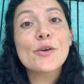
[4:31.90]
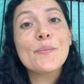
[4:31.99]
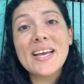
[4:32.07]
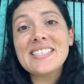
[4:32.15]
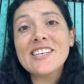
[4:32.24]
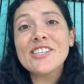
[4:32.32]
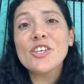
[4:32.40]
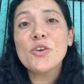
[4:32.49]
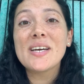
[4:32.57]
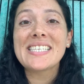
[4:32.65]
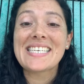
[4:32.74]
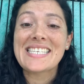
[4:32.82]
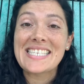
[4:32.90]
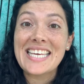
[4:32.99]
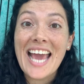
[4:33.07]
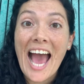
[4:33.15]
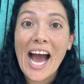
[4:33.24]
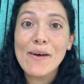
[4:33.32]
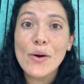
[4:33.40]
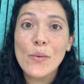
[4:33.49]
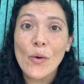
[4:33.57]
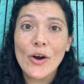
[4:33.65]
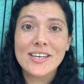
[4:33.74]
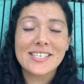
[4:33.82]
basically you get to see how it
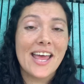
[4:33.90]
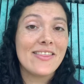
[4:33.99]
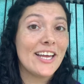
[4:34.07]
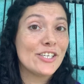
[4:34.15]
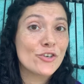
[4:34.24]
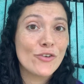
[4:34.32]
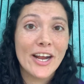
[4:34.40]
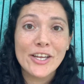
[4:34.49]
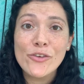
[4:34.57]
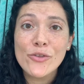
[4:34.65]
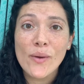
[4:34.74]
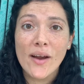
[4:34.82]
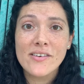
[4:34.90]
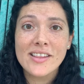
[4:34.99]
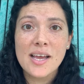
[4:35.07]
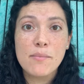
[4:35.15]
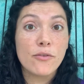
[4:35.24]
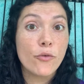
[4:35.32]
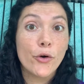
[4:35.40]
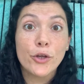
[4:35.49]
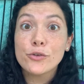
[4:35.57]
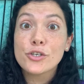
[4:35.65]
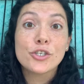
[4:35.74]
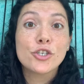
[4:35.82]
works and they train you through everything before
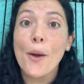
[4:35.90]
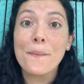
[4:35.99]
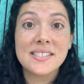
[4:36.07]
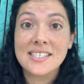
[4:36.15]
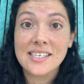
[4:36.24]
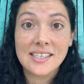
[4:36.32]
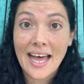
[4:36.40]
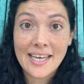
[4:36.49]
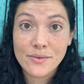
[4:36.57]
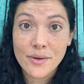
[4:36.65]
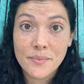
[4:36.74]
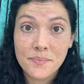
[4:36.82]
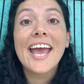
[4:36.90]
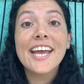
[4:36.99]
you just jump into the classroom.